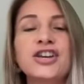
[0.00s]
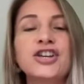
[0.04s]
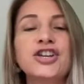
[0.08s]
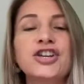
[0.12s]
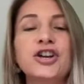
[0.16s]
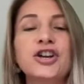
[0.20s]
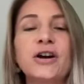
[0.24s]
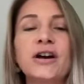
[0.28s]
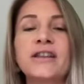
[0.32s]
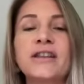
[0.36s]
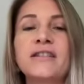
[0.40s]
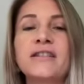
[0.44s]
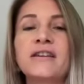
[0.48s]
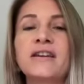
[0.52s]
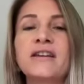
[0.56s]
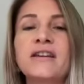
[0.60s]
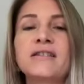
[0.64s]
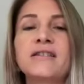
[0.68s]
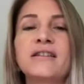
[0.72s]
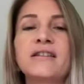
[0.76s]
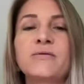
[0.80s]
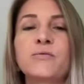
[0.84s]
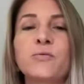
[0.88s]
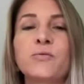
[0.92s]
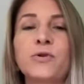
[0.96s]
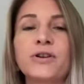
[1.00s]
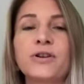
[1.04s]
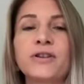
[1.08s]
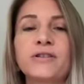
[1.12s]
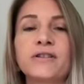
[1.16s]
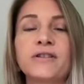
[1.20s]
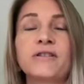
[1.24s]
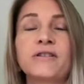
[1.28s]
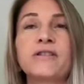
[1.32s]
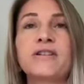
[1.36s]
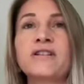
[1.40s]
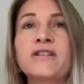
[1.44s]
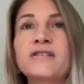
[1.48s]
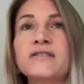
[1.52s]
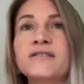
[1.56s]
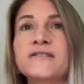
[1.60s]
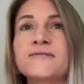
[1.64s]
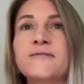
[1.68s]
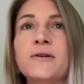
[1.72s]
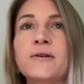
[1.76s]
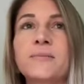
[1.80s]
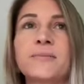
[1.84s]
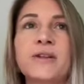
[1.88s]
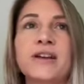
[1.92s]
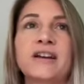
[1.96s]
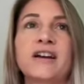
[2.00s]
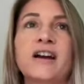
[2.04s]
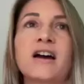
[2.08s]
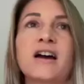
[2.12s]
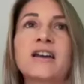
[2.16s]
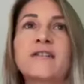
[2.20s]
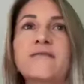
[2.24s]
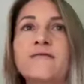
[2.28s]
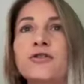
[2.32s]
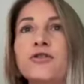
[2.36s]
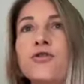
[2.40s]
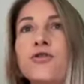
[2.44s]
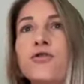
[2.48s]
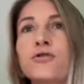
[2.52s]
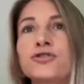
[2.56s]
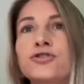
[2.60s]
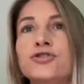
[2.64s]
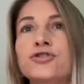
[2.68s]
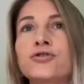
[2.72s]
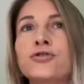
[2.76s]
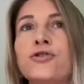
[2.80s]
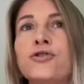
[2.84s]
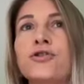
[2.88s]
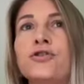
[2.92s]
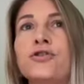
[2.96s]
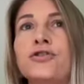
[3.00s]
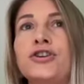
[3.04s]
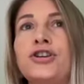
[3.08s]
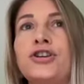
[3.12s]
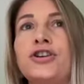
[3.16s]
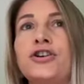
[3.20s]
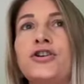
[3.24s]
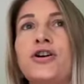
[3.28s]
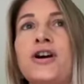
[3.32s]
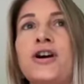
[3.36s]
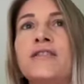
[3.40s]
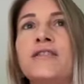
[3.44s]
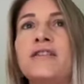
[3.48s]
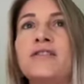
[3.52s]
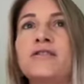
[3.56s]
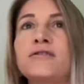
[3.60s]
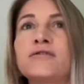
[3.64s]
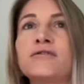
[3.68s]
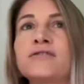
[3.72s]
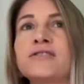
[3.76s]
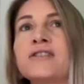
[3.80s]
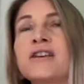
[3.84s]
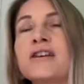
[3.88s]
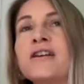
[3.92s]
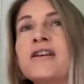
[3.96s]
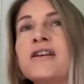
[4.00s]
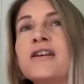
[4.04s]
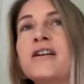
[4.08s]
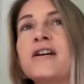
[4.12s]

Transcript: You know, I think that one of the things from like kind of a cultural, you know, I think there's